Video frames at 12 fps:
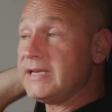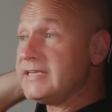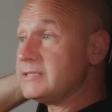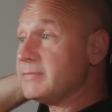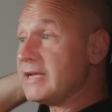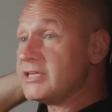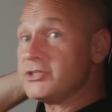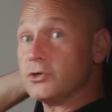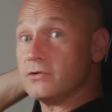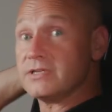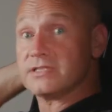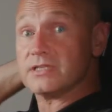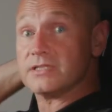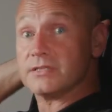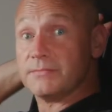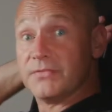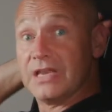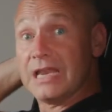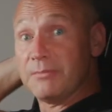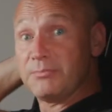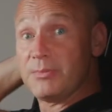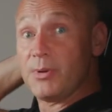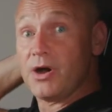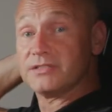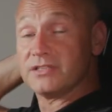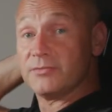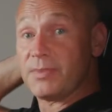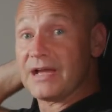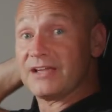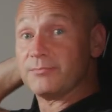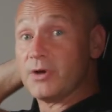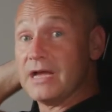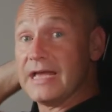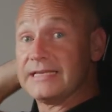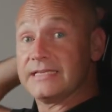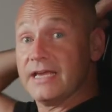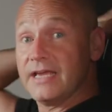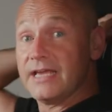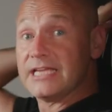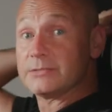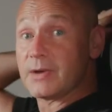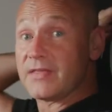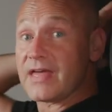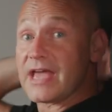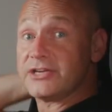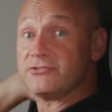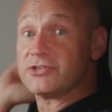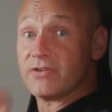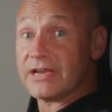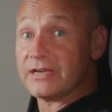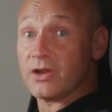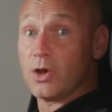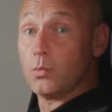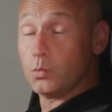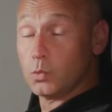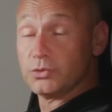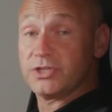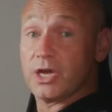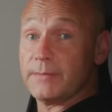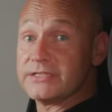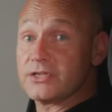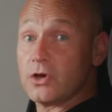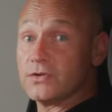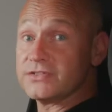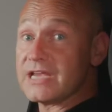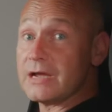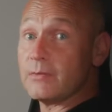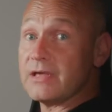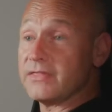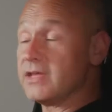need to make sure is that the lumpy part of the back of my head is where the head restraint would come into contact with.